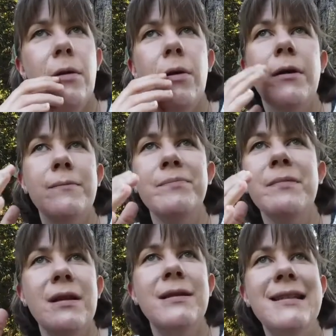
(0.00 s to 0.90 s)
or
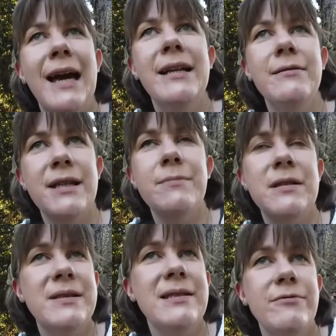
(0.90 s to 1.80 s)

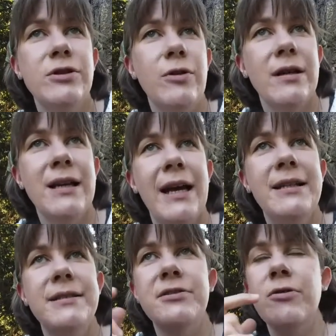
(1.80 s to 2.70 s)
sometimes even
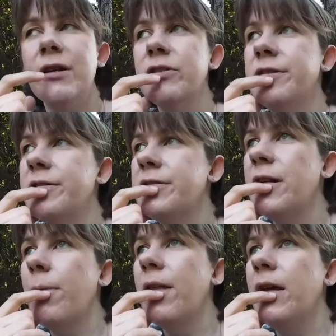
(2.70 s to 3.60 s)
tiny destructions or
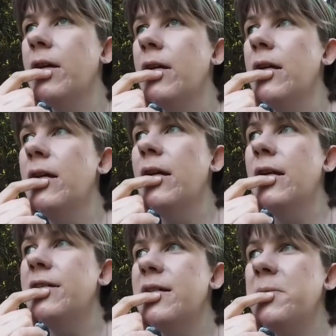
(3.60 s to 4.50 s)
something.
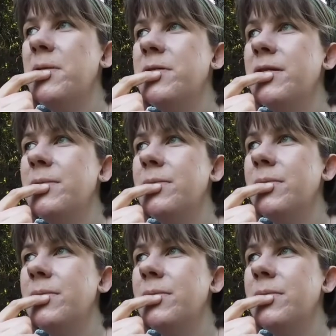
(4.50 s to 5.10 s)
Sometimes,